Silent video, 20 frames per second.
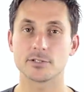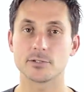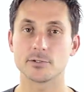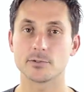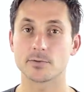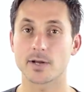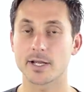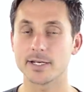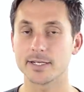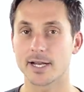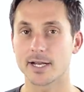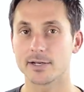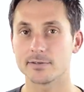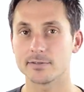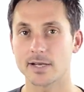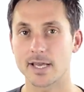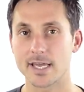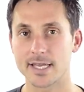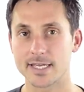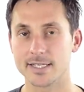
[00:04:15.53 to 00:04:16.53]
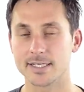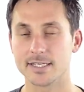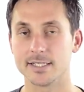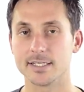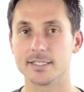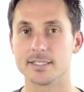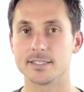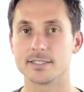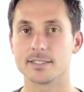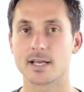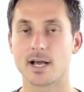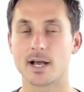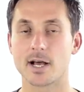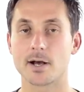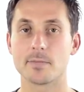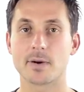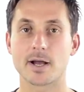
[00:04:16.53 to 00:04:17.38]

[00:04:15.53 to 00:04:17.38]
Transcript: to right now is uh,